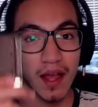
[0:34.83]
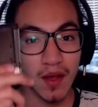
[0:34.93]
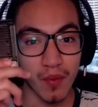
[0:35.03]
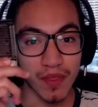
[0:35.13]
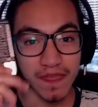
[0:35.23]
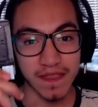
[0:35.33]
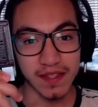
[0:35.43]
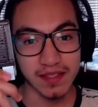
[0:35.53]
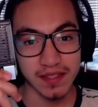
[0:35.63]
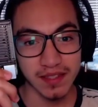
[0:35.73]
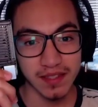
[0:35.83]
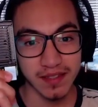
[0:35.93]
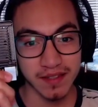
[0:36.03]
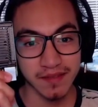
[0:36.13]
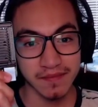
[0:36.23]
with this.
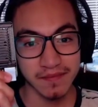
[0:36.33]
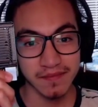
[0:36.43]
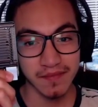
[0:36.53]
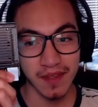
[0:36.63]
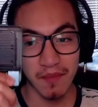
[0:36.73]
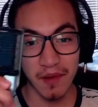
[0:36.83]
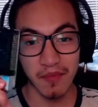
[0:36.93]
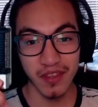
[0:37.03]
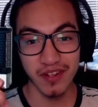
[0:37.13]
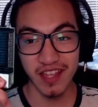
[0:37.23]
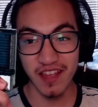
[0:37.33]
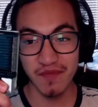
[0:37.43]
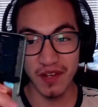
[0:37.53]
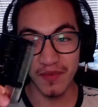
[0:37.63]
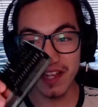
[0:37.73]
My brother gave
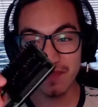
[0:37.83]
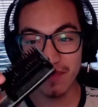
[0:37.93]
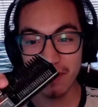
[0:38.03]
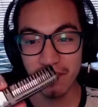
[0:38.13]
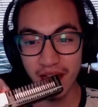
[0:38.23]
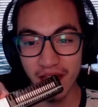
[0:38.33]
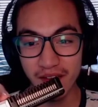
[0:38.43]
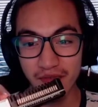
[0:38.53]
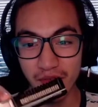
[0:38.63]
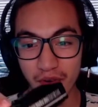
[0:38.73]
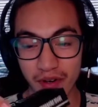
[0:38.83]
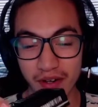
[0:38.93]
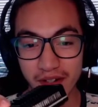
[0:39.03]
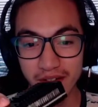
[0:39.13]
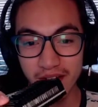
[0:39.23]
me a Raspberry Pi
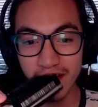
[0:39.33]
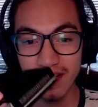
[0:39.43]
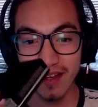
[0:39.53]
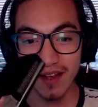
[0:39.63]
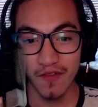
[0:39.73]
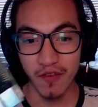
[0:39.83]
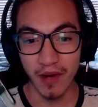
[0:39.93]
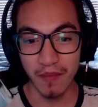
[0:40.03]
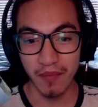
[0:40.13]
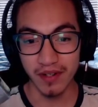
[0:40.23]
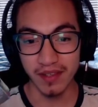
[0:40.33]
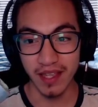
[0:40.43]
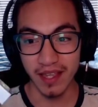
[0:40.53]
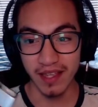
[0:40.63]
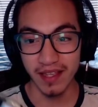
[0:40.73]
4 for my
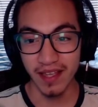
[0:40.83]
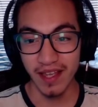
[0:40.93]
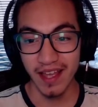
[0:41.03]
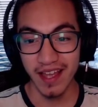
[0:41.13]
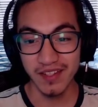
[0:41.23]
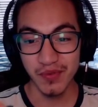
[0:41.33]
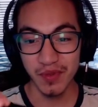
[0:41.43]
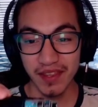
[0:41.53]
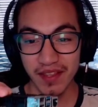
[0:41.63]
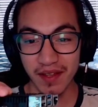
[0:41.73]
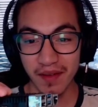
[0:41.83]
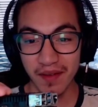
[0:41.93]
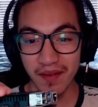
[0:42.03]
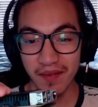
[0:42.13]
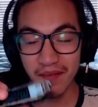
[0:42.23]
birthday, and it's one of the
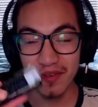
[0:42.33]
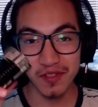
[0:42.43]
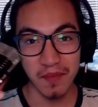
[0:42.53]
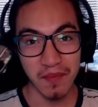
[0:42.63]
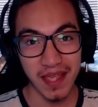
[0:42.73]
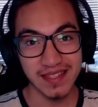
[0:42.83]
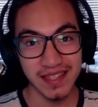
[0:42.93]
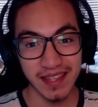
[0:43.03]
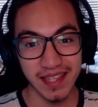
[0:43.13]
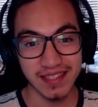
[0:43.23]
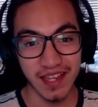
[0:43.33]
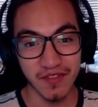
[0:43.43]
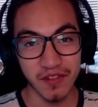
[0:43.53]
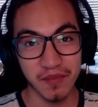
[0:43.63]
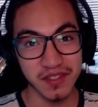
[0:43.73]
most amazing things
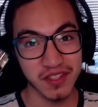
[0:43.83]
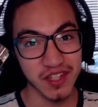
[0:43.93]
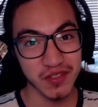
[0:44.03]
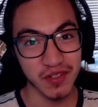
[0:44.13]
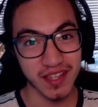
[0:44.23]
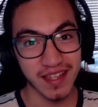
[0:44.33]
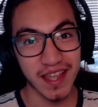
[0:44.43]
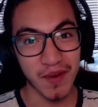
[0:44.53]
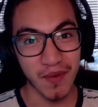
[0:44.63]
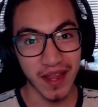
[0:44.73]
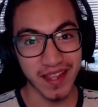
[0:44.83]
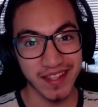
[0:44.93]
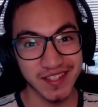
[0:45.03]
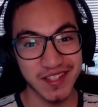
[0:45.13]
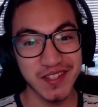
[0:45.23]
ever, but it's also a gateway
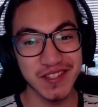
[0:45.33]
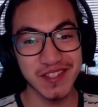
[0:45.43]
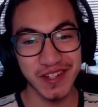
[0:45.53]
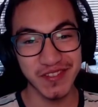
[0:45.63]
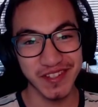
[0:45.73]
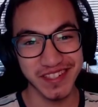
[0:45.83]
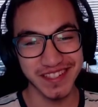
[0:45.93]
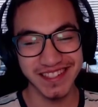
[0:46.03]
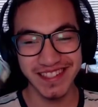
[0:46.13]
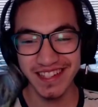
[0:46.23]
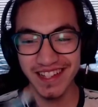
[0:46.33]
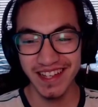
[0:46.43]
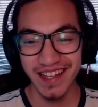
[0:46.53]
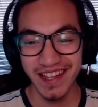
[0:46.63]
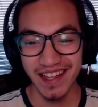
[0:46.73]
to servers.
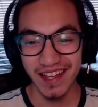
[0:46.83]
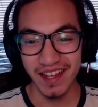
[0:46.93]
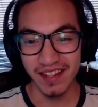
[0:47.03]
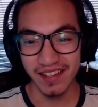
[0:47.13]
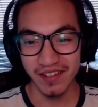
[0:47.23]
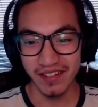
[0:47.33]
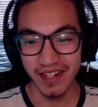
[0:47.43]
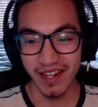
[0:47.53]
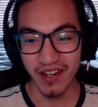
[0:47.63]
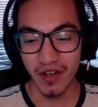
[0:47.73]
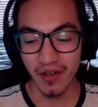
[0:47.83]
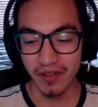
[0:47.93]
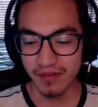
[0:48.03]
Little did I know.